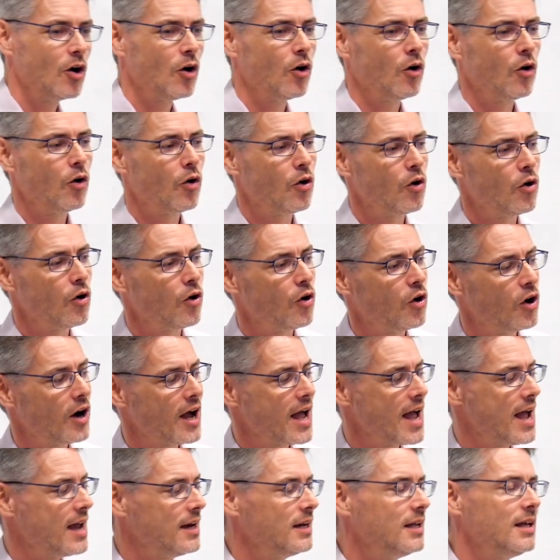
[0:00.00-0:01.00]
or
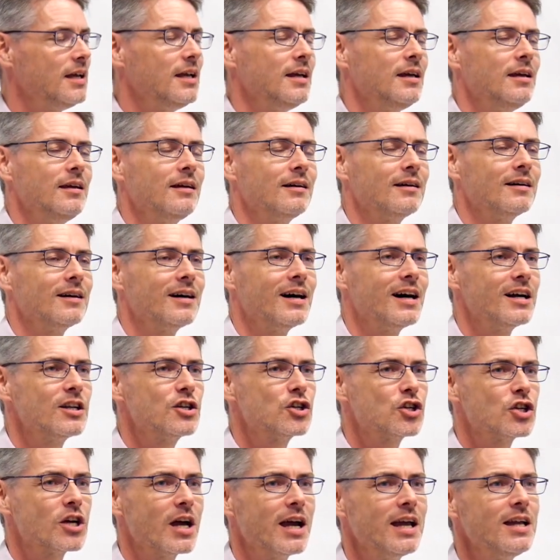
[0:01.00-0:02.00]
any
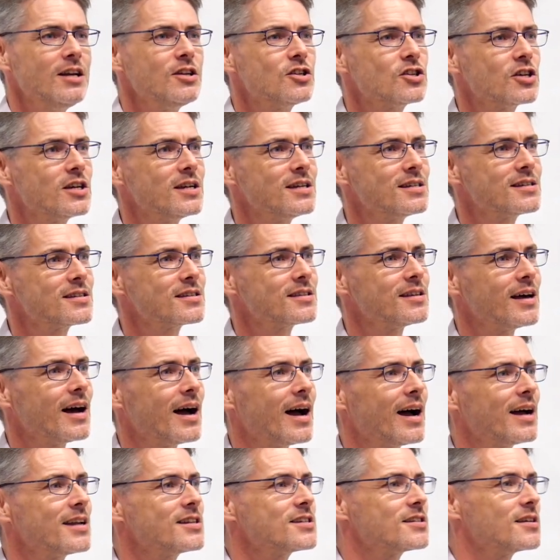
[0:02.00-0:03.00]
changes
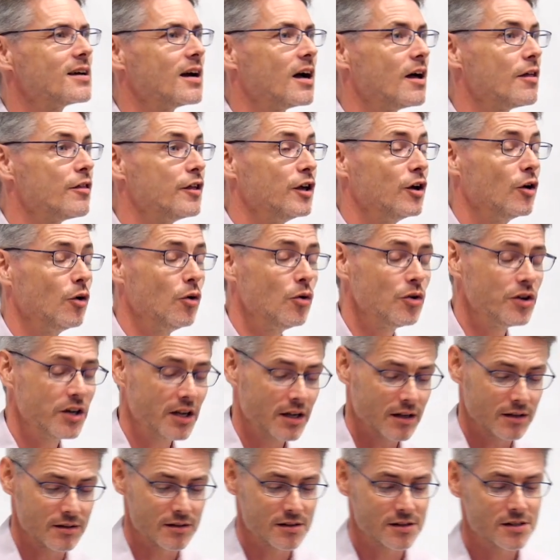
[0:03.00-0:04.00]
that the
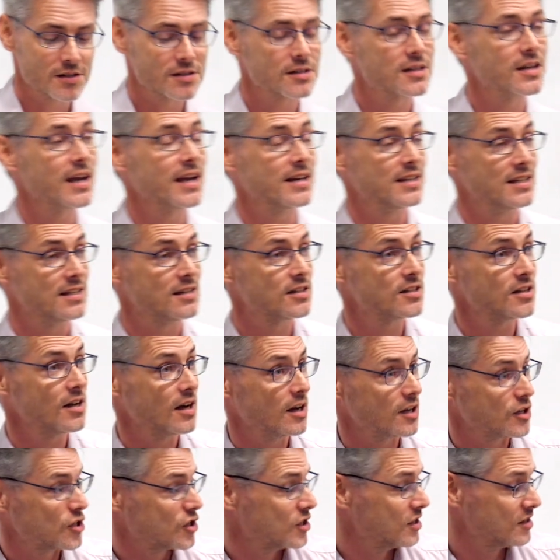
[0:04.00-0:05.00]
audience get in
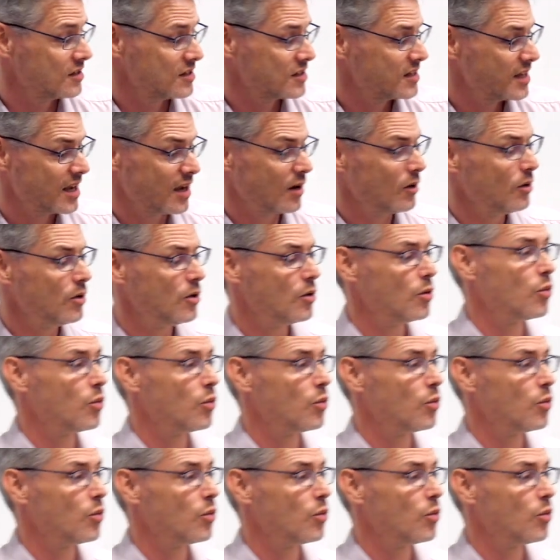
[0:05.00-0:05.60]
touch and say, oh,